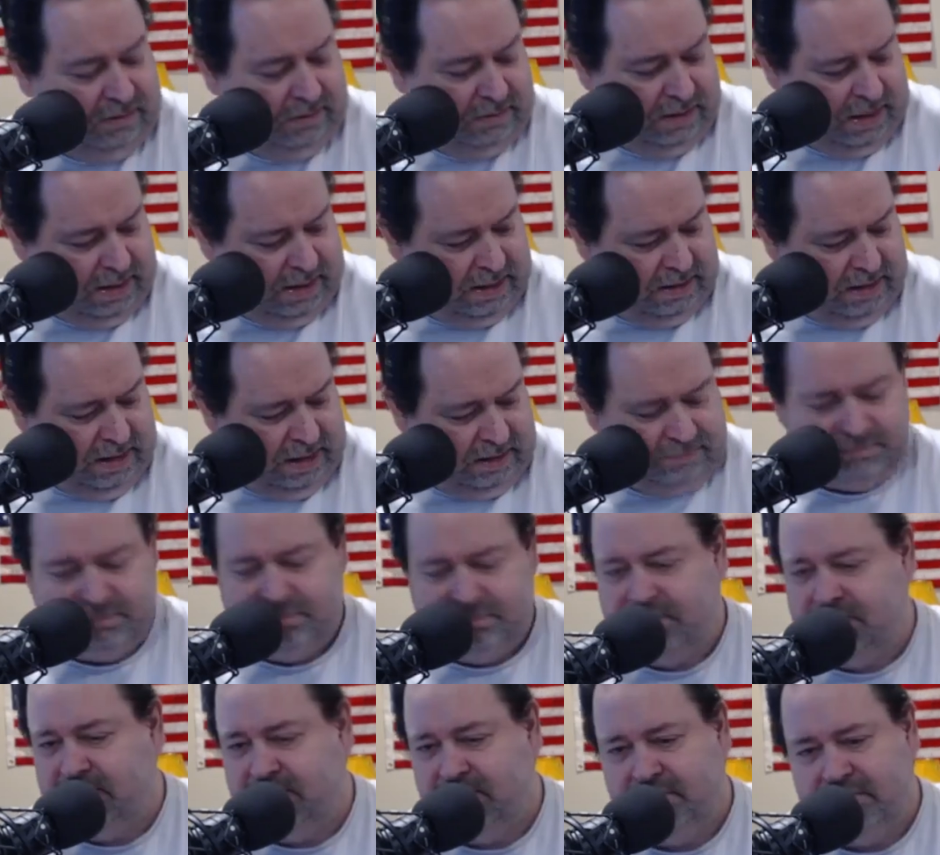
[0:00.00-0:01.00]
And
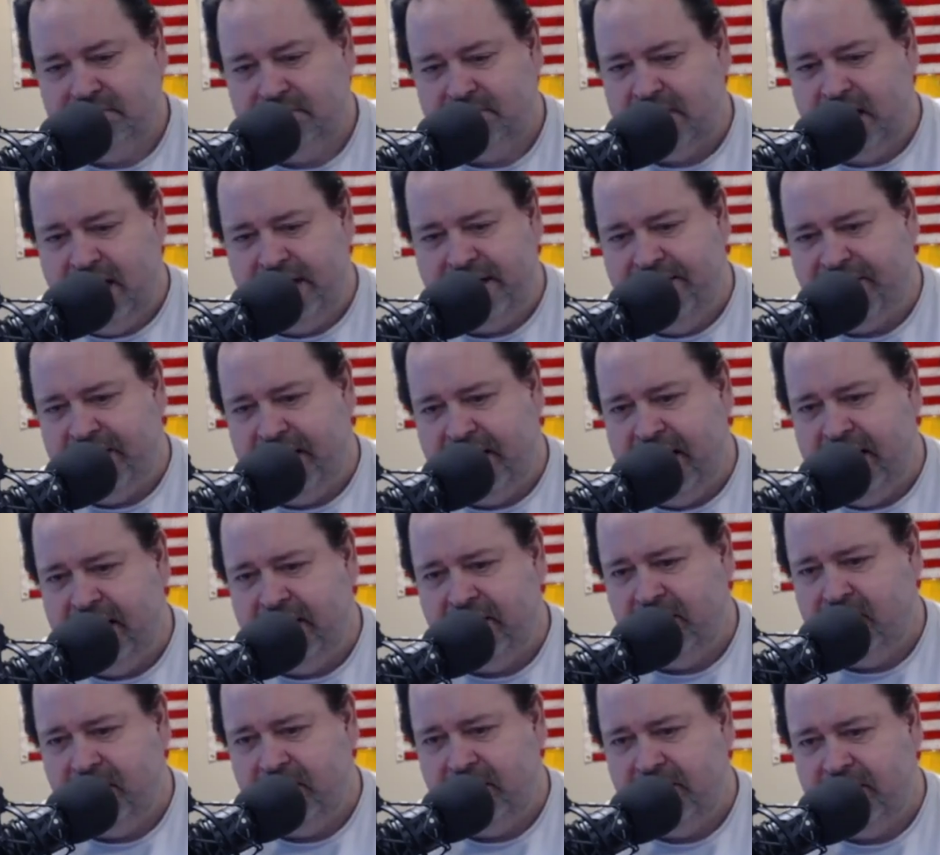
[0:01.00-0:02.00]
I never
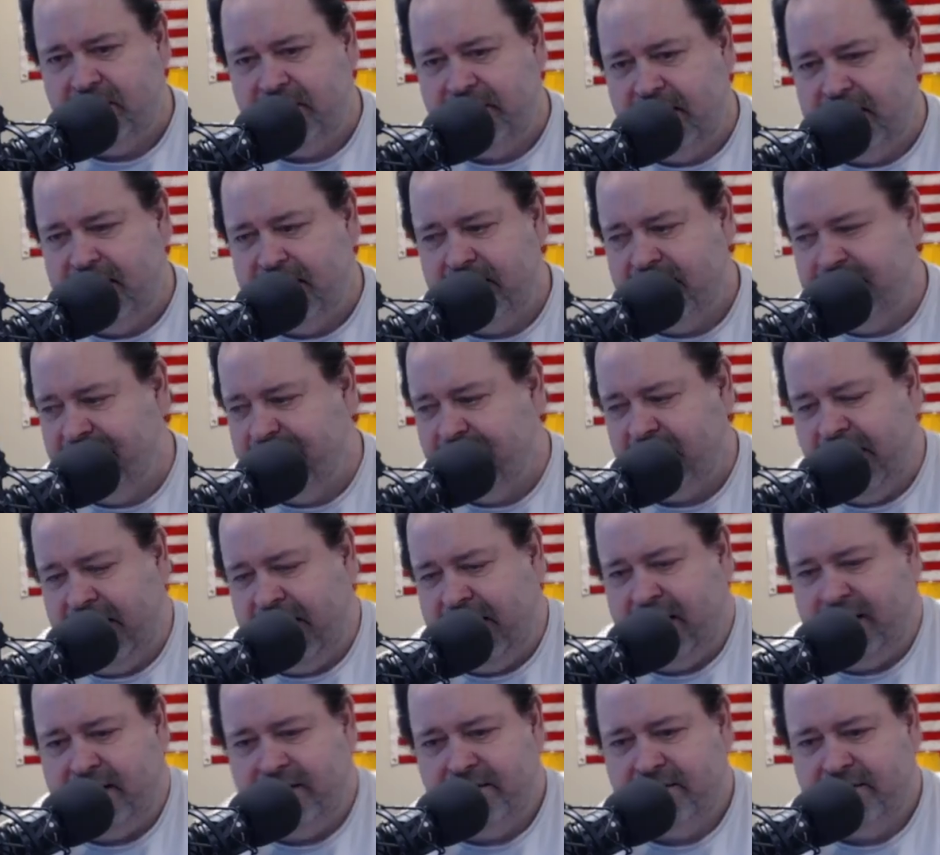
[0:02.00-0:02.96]
could do that. Never can.